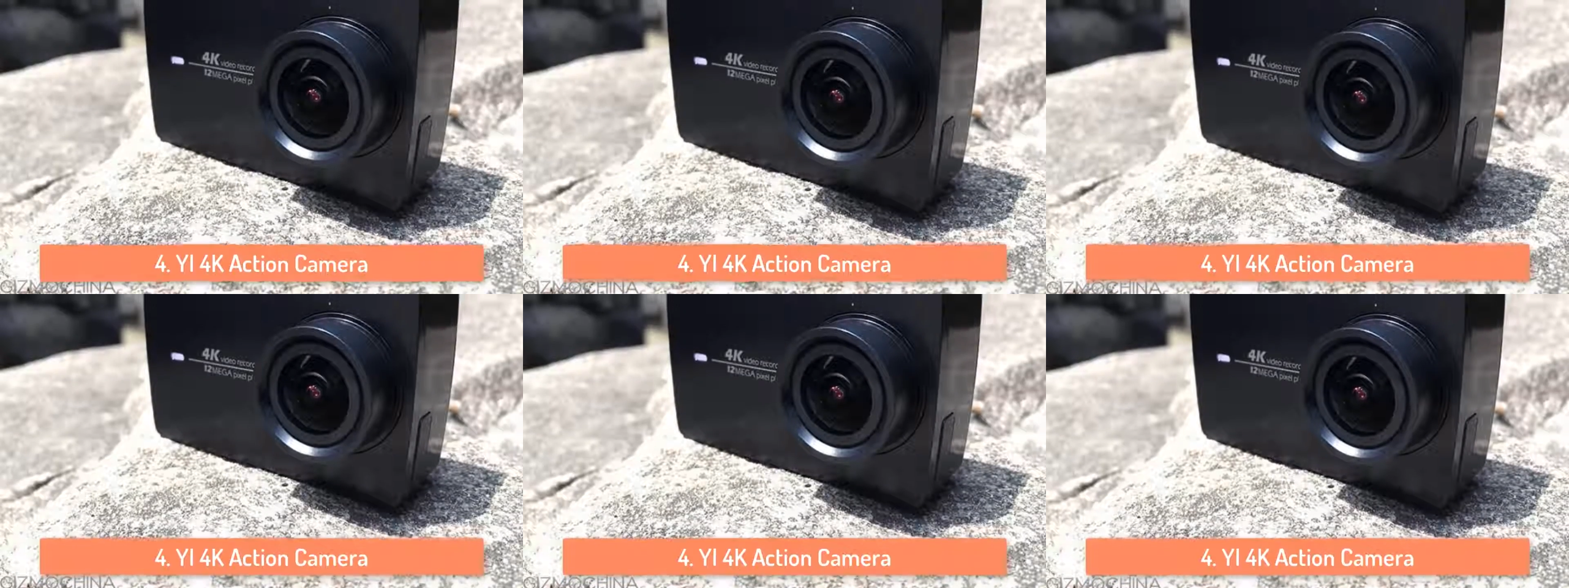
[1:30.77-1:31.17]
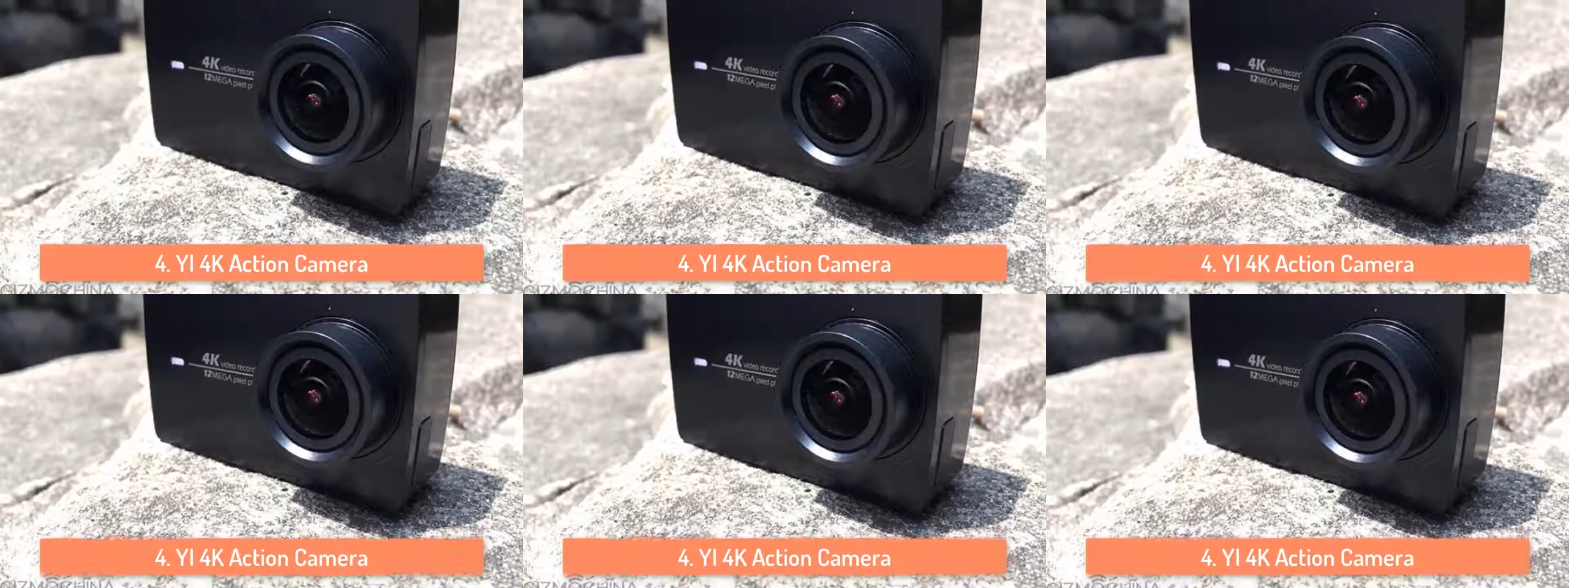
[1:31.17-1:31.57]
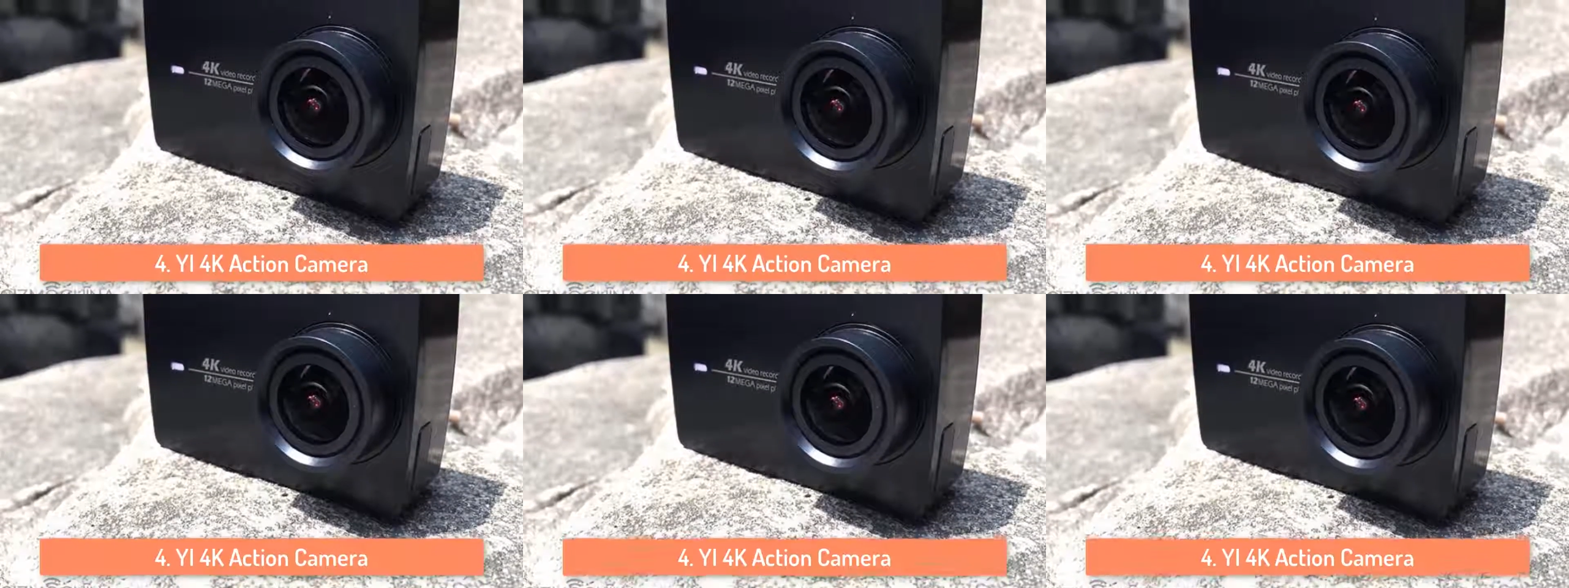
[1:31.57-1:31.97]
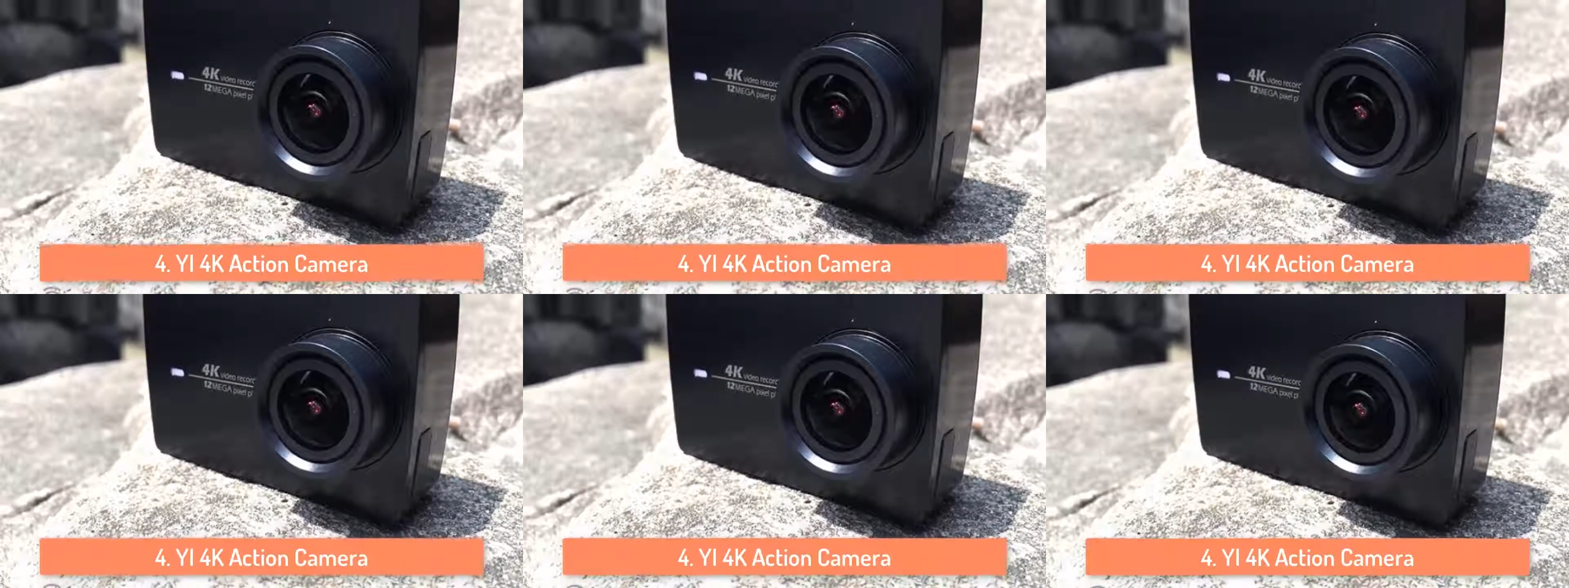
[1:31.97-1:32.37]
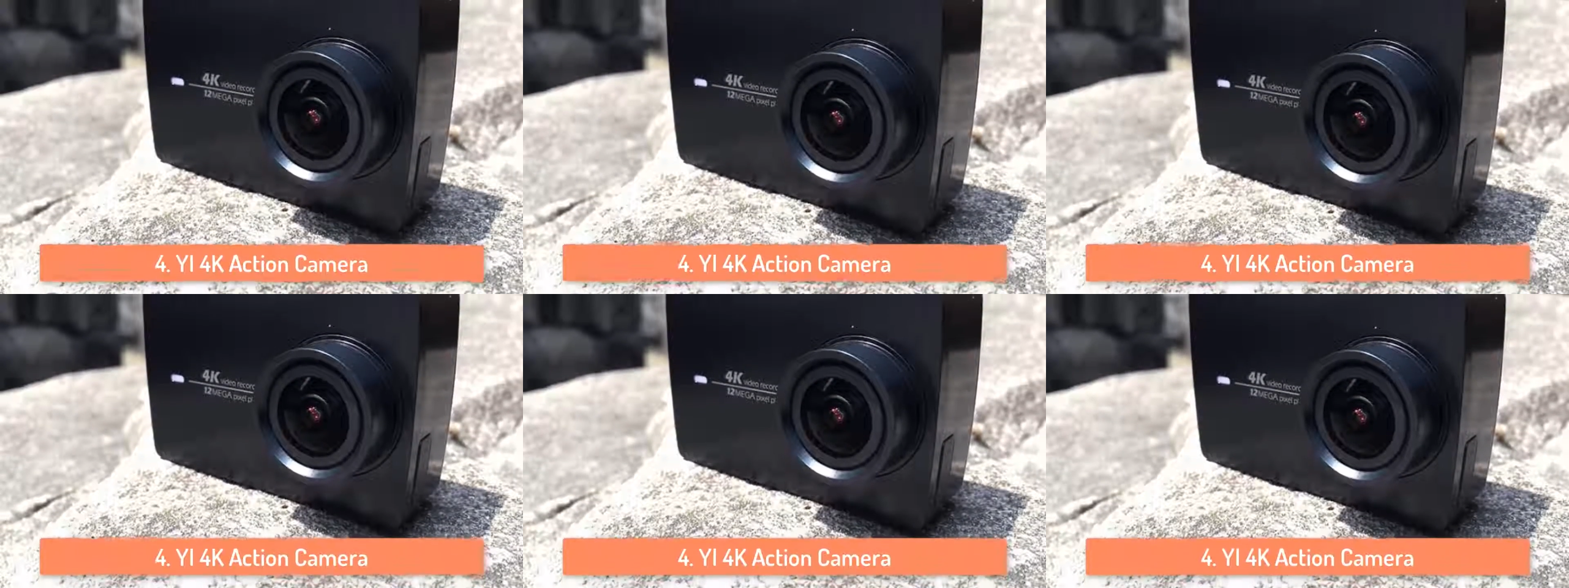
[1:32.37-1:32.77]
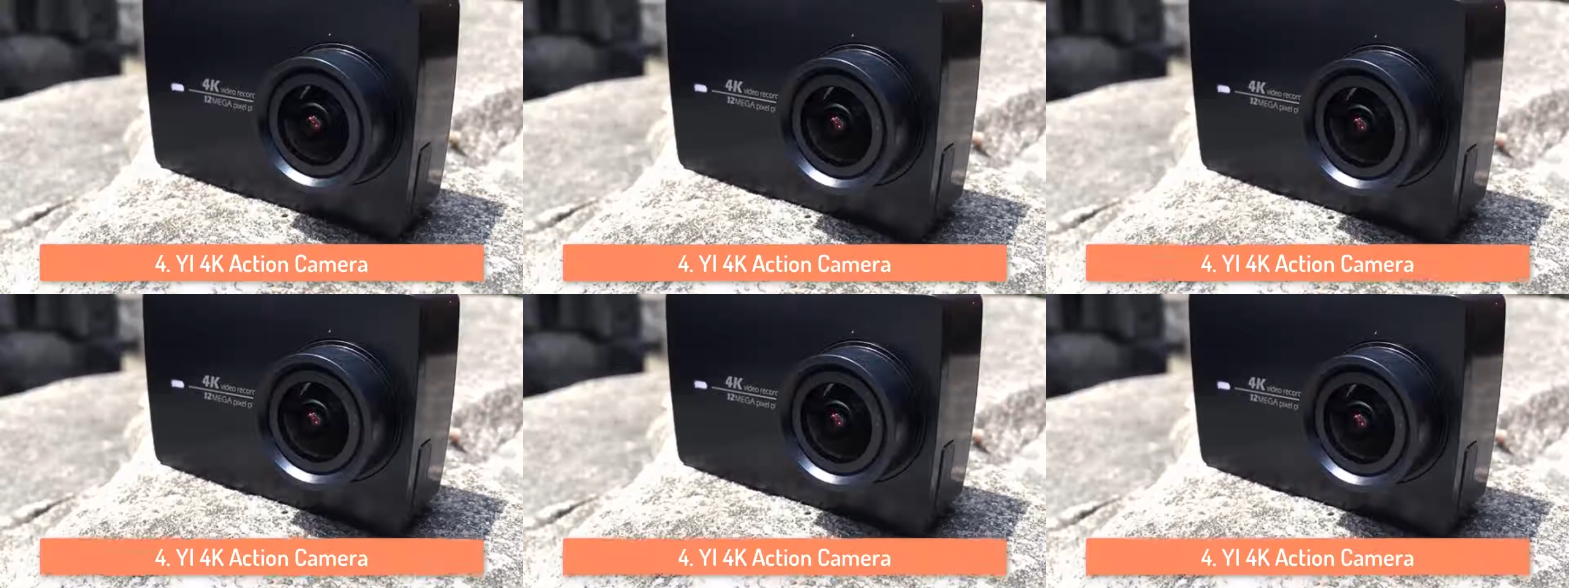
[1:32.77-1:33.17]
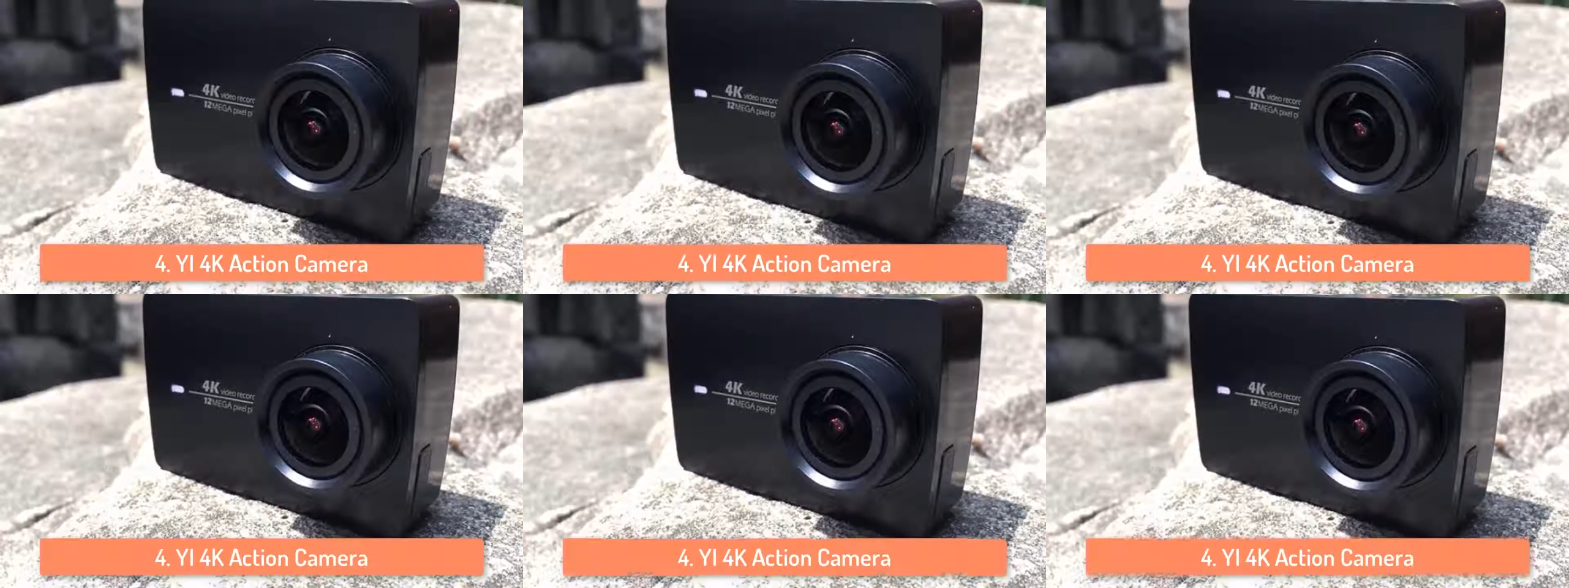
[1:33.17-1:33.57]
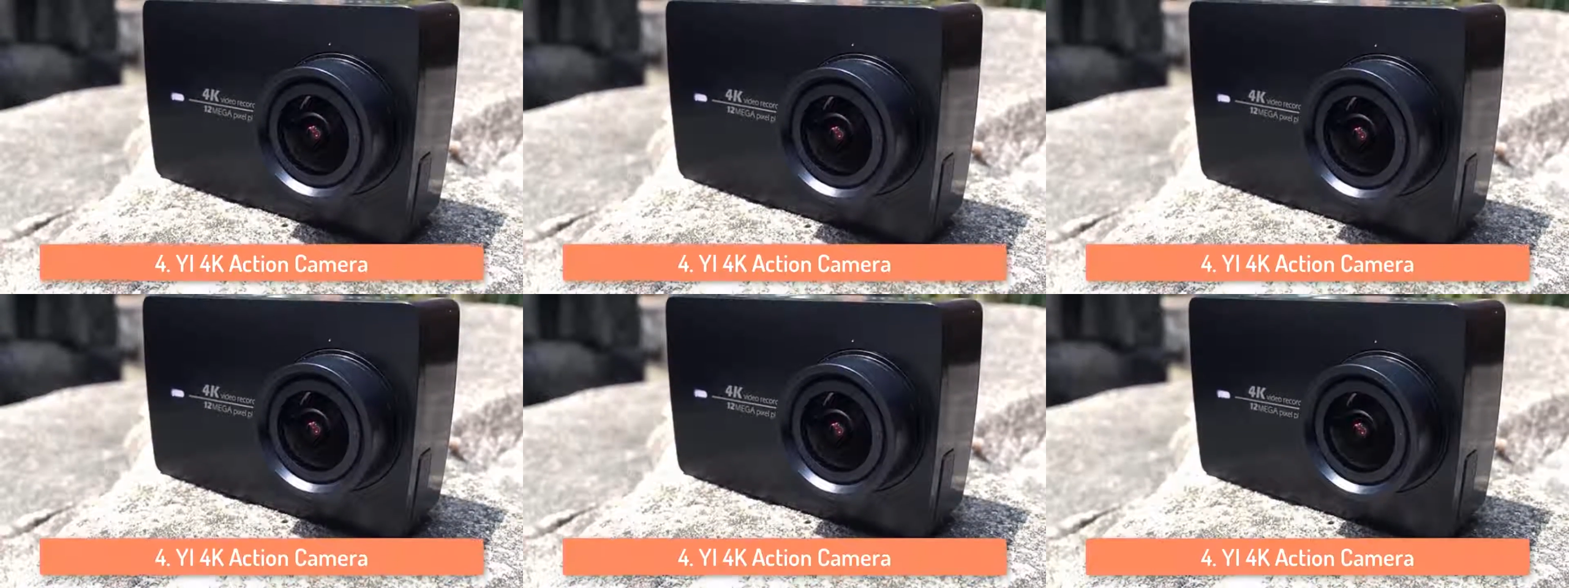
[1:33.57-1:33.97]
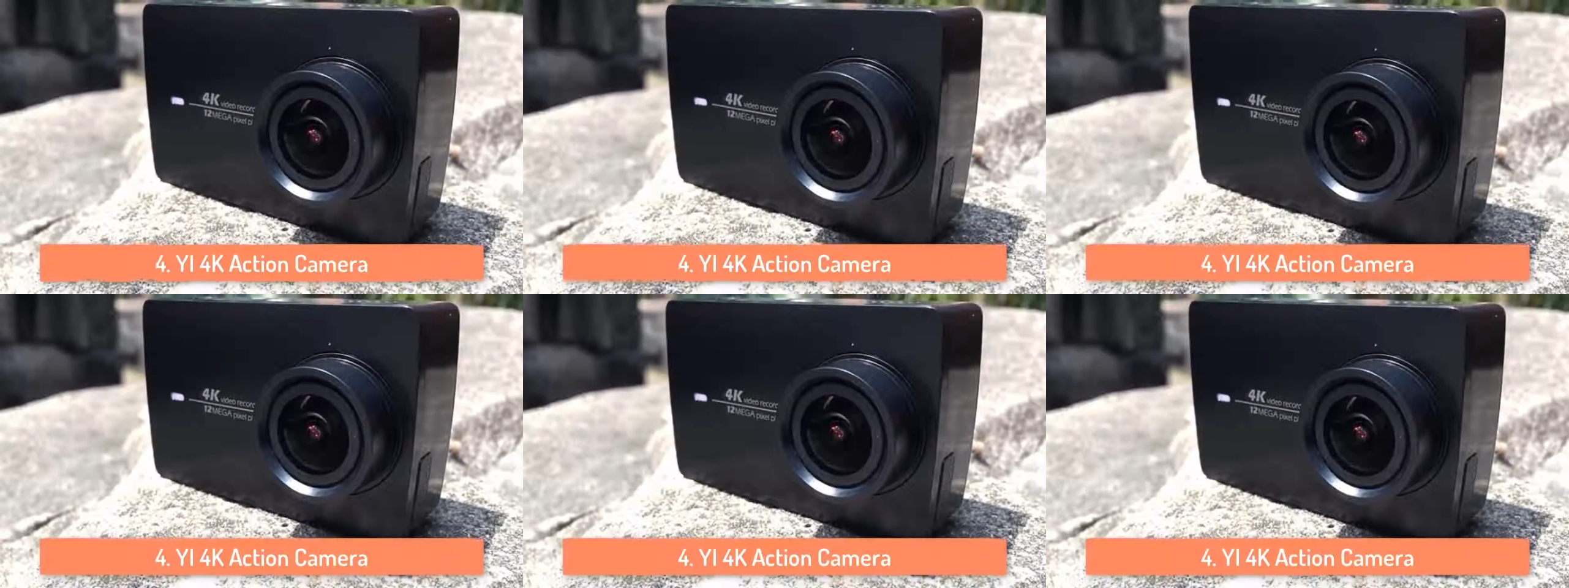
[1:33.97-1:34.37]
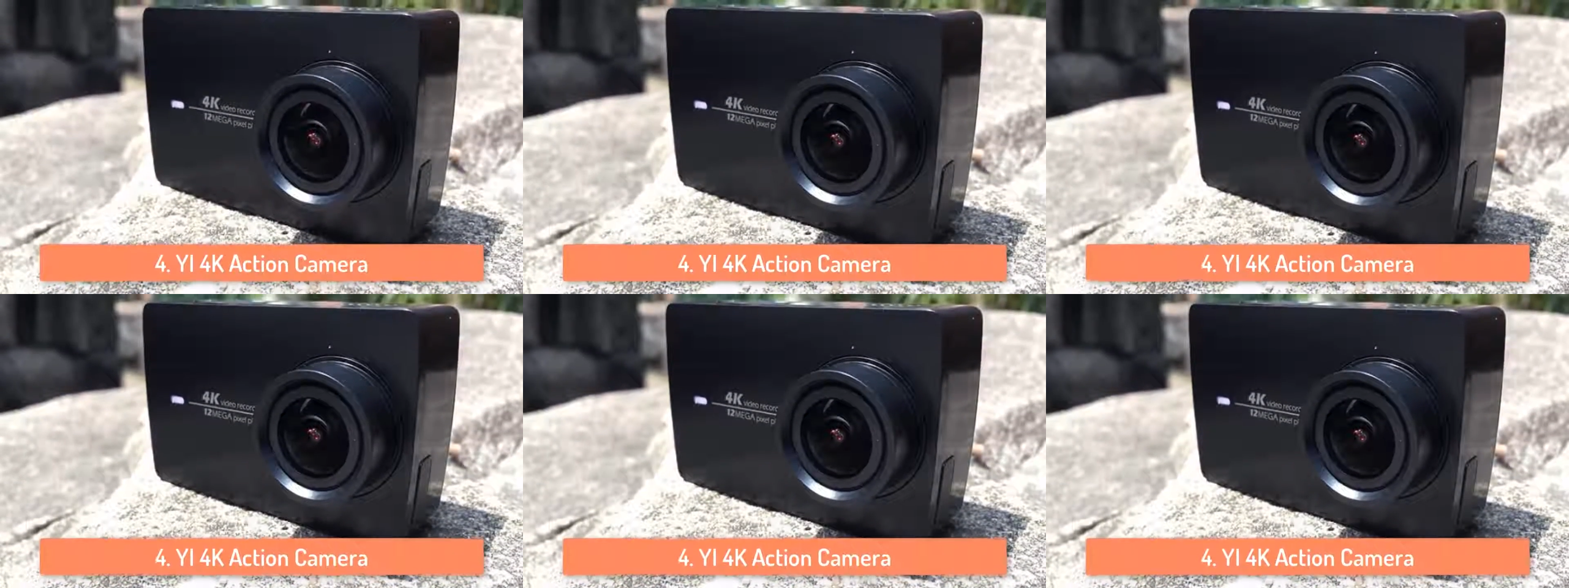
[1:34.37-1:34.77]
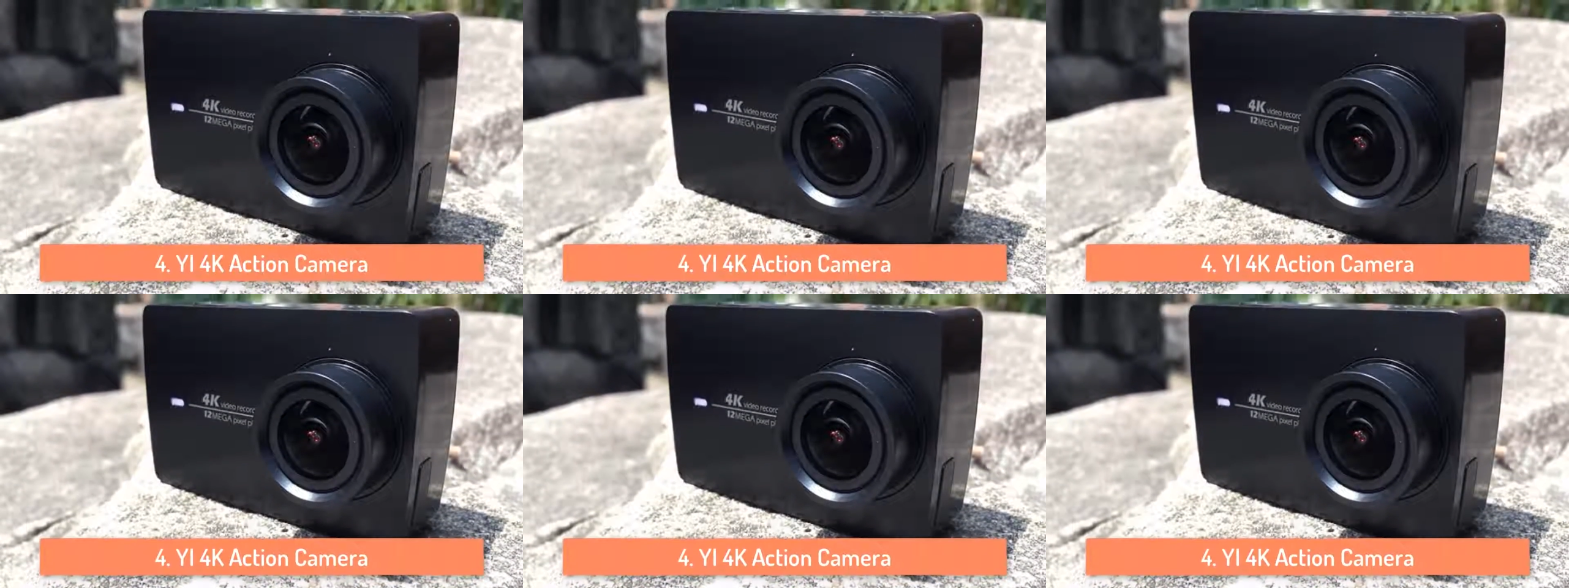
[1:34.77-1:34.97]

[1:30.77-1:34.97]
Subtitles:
[unreadable: no face in view]